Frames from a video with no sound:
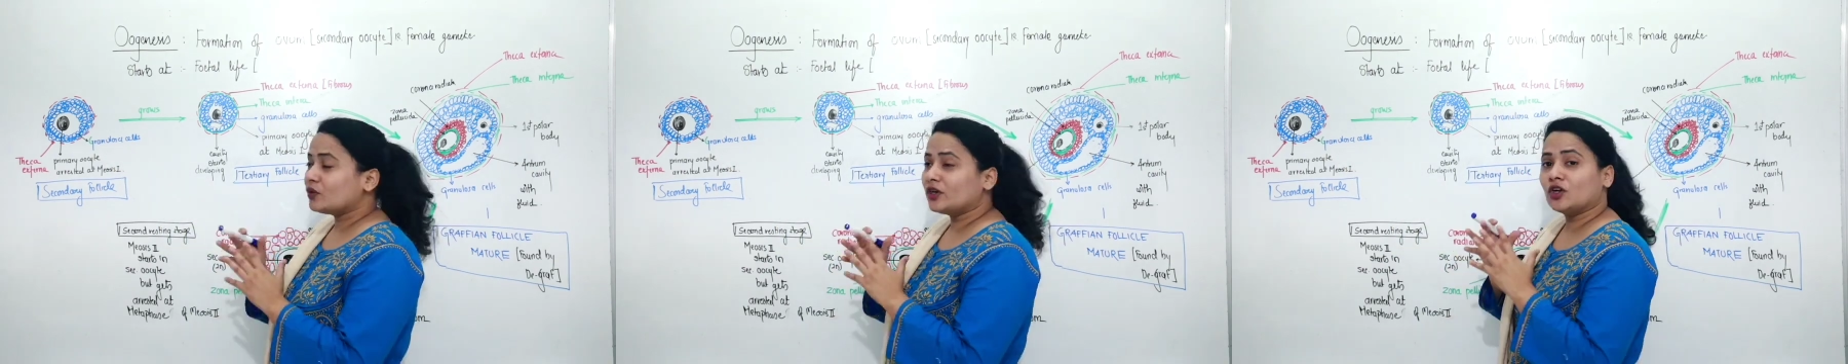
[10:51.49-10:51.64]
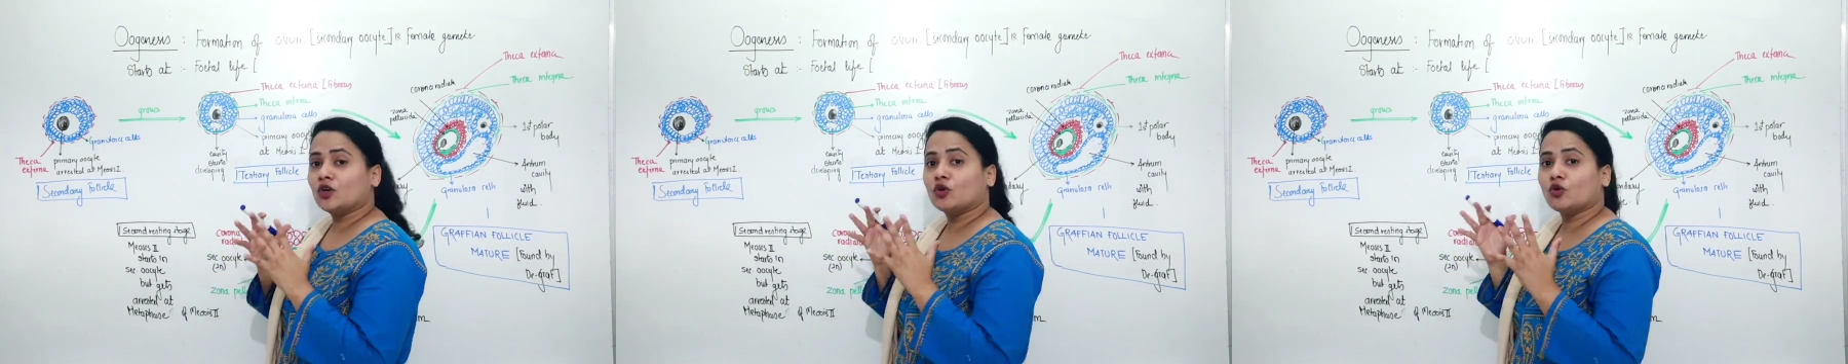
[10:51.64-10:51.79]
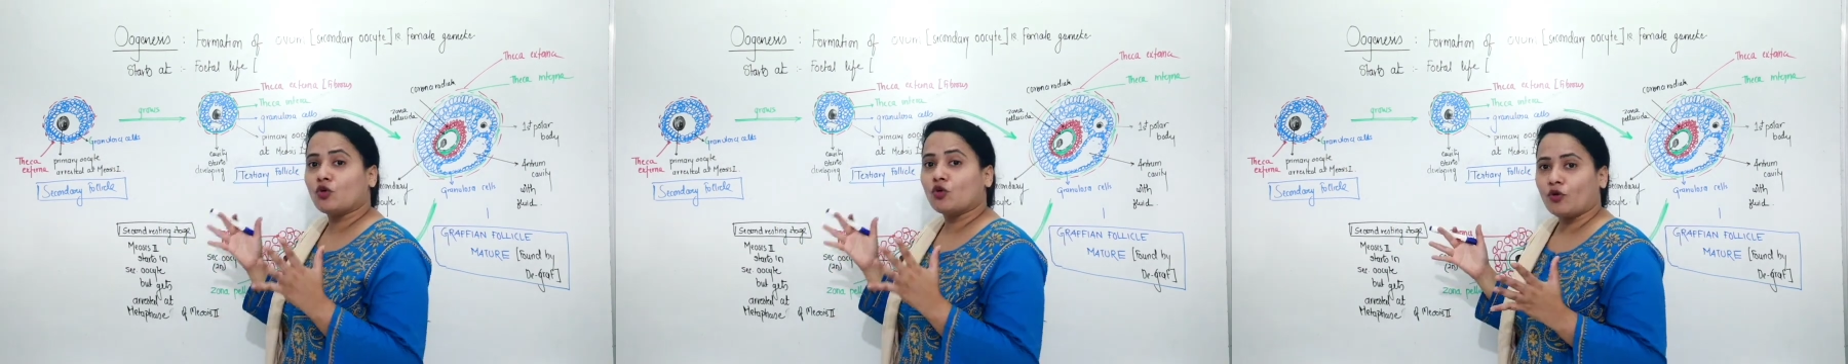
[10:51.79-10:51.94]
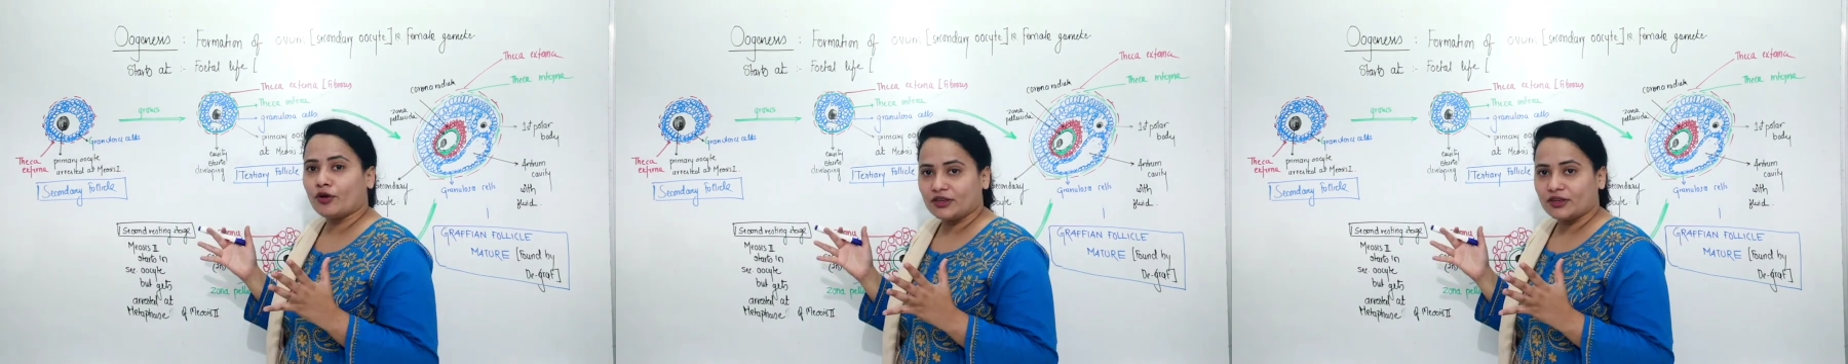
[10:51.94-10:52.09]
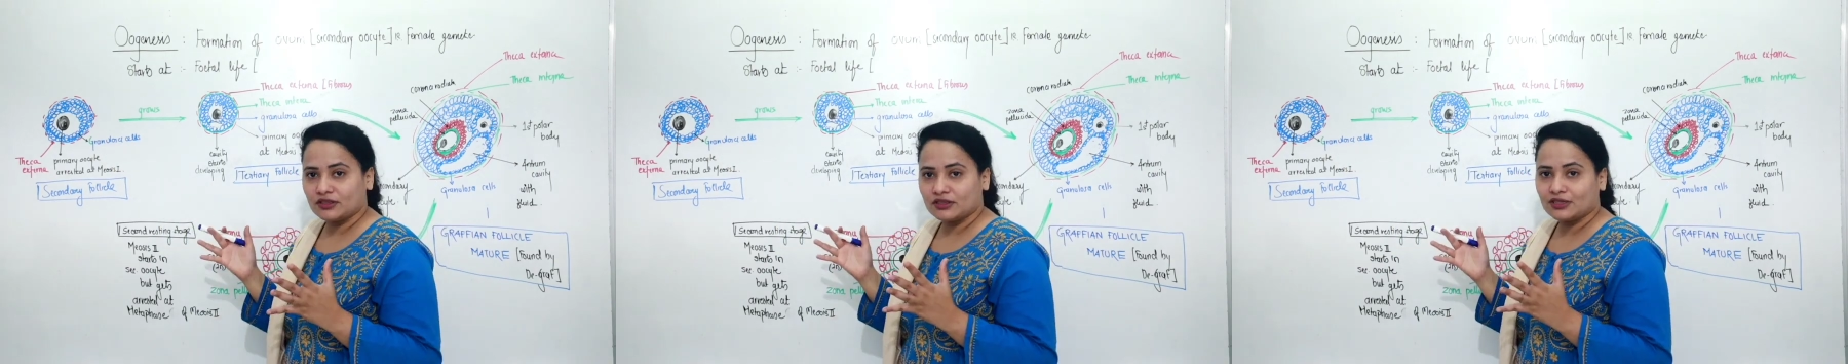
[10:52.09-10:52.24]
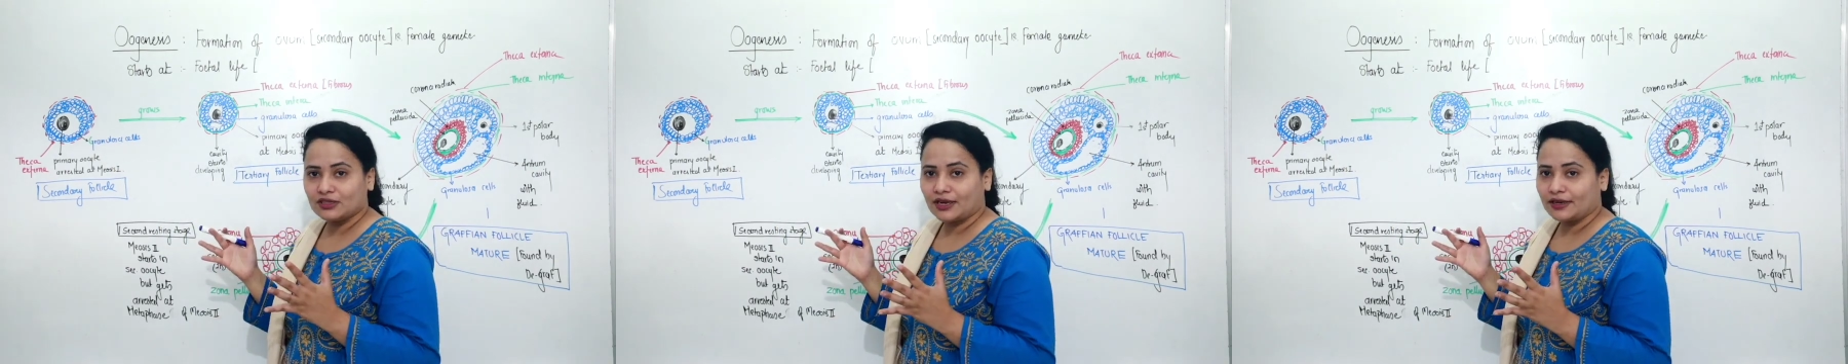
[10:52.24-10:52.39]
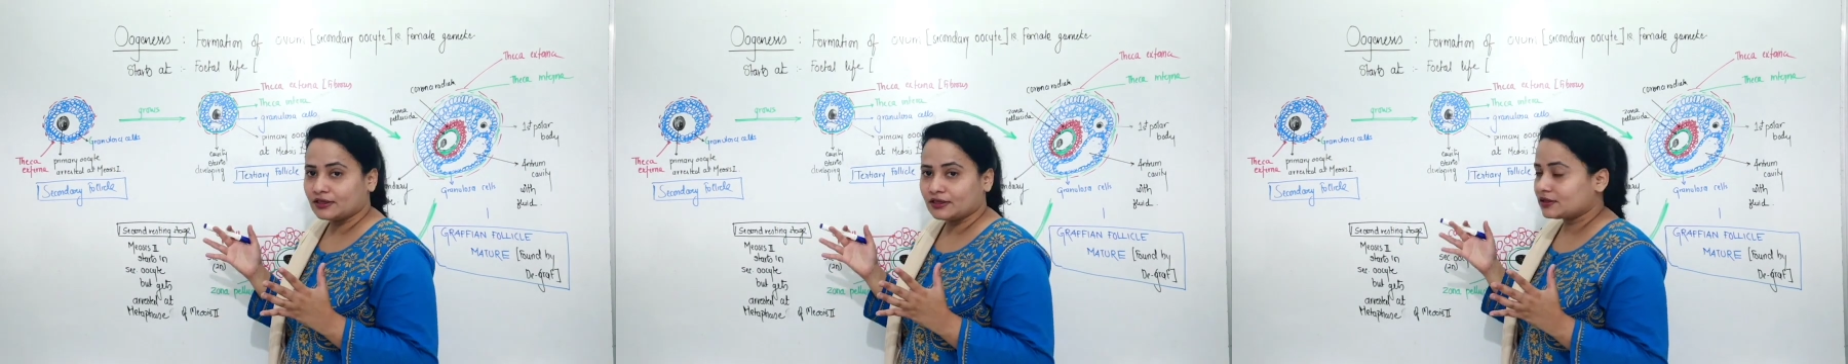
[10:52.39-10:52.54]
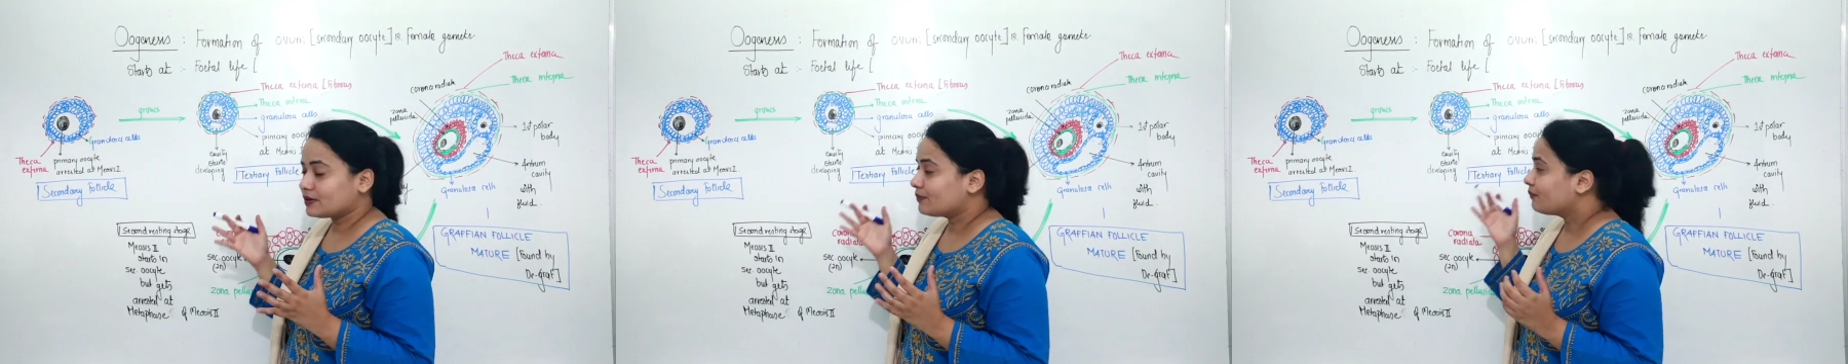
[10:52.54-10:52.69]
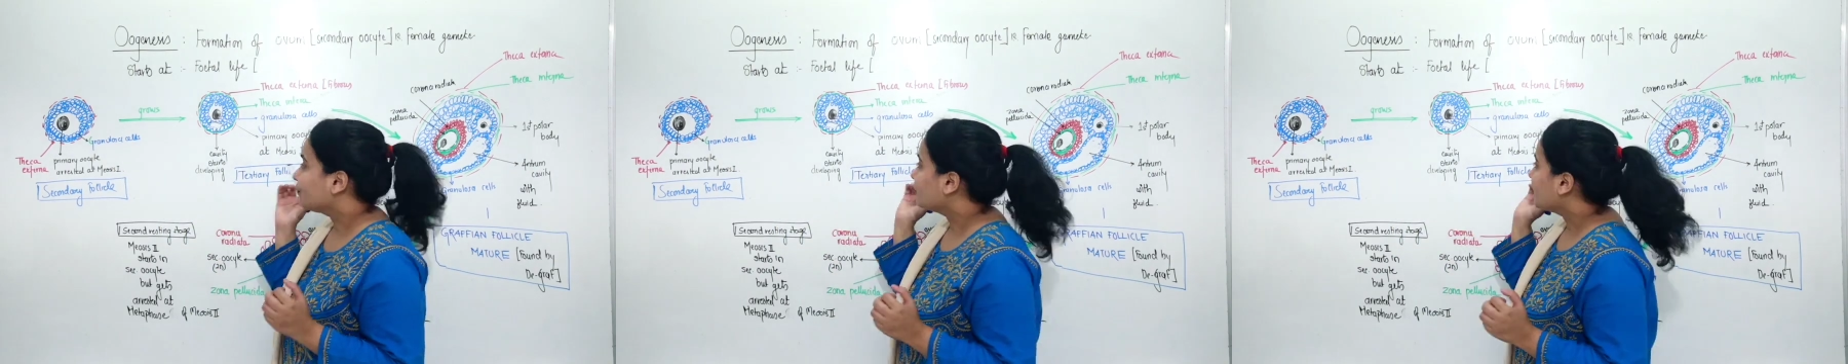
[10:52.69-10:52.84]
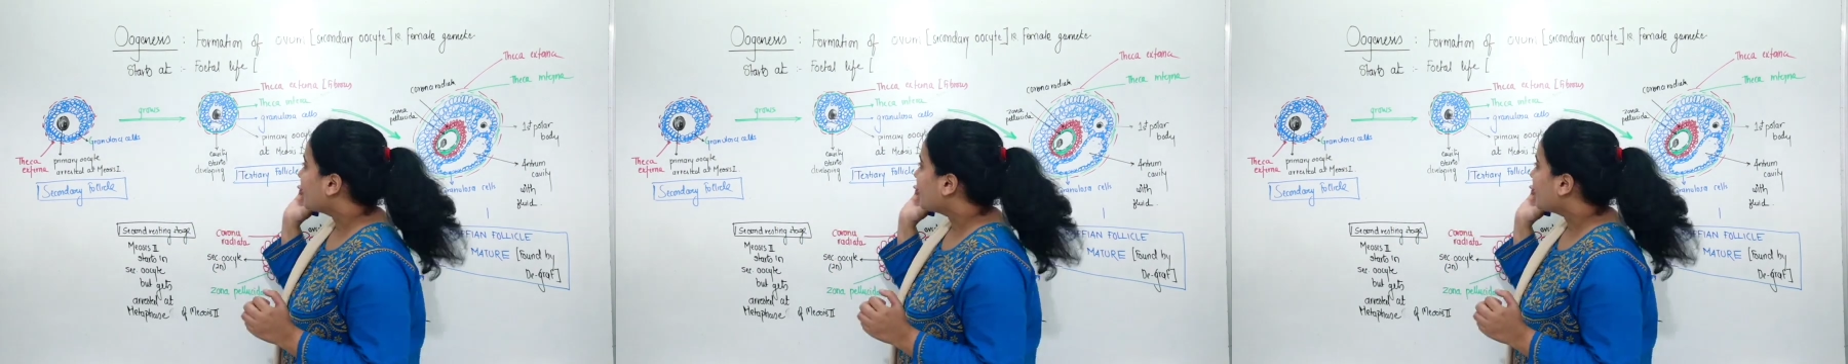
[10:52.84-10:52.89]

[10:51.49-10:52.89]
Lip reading: will grow in size.